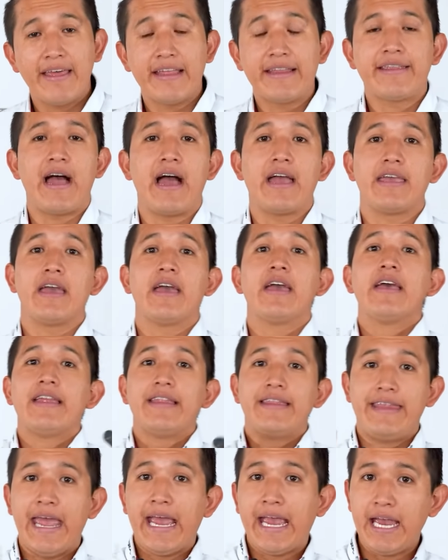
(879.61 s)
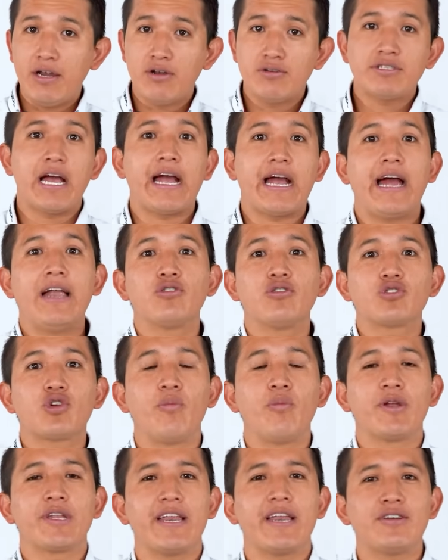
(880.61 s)
Let us know in the comments
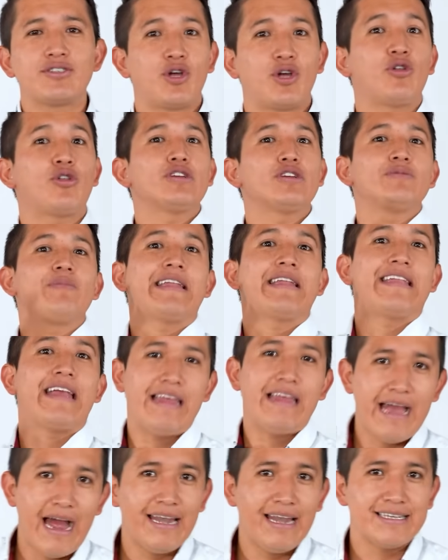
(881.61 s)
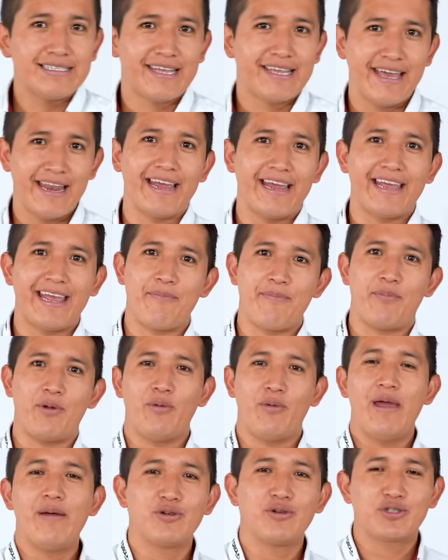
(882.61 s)
what other materials you'd like us to
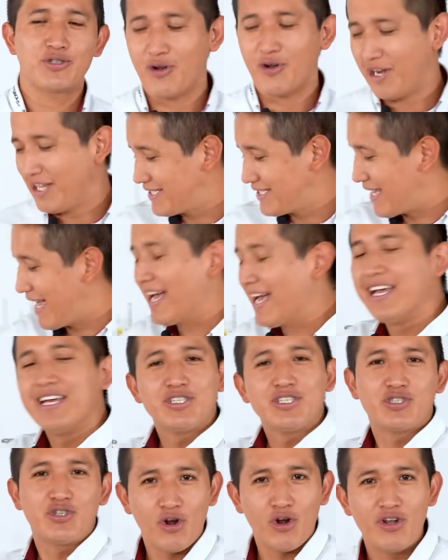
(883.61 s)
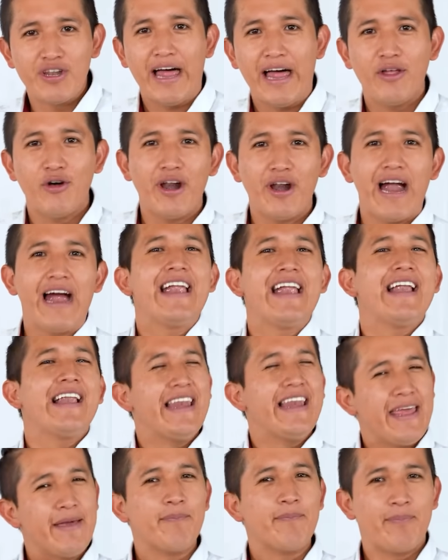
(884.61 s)
test with this welder for cleaning,
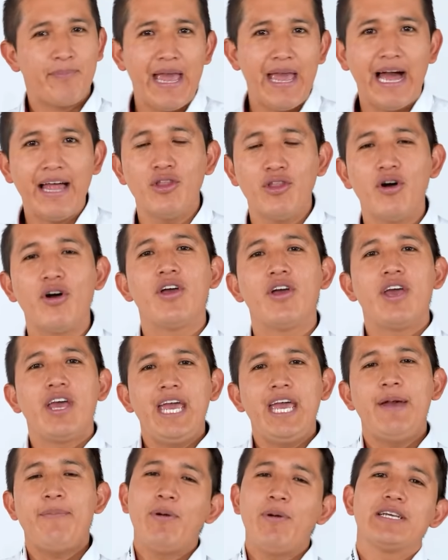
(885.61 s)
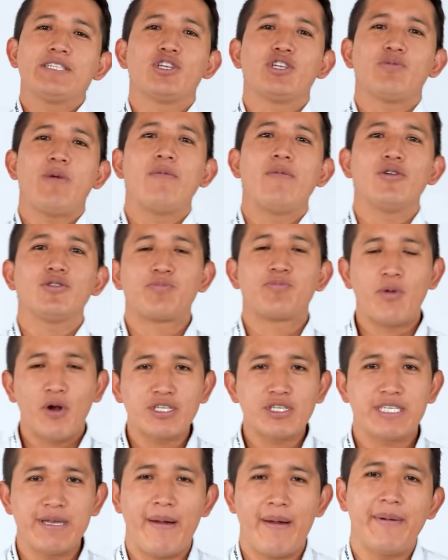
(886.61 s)
and we'll see you soon in the next
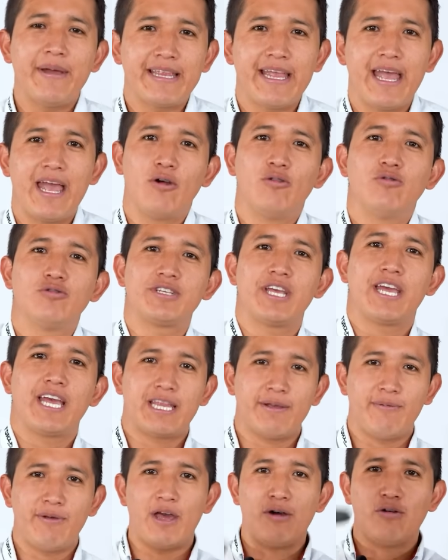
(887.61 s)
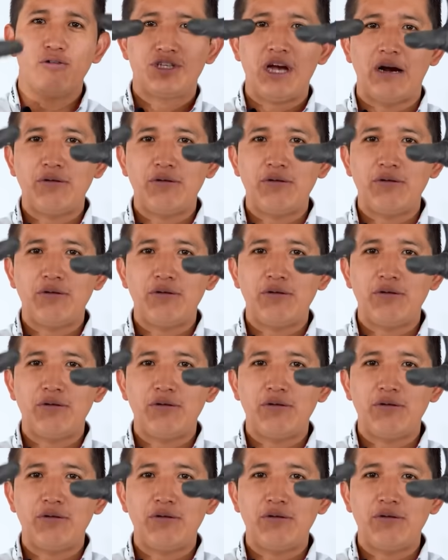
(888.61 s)
video. Bye!